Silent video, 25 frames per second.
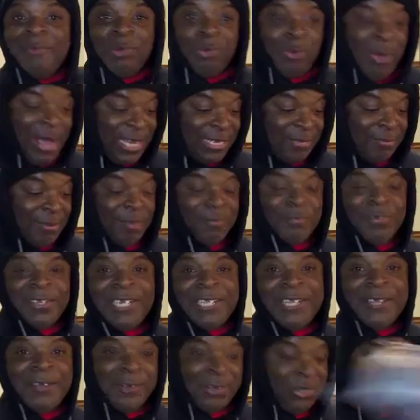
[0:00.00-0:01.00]
to watch my
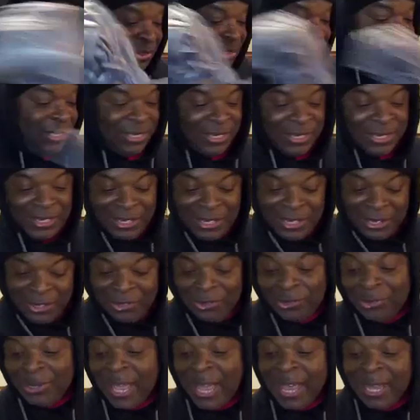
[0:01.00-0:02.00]
videos.
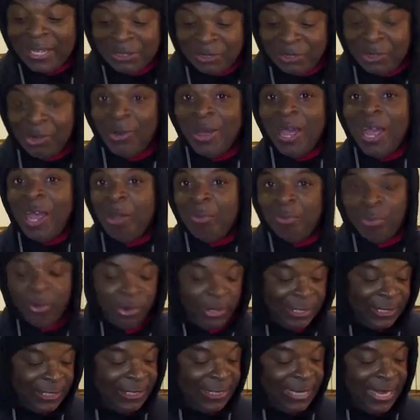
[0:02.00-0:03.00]
You guys know I
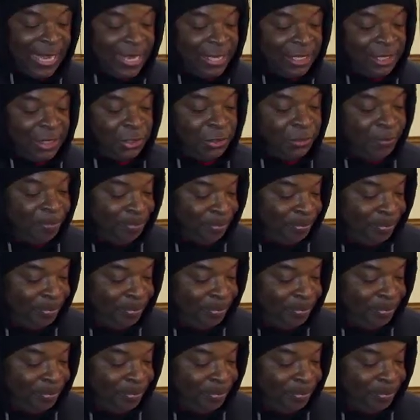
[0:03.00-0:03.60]
appreciate you.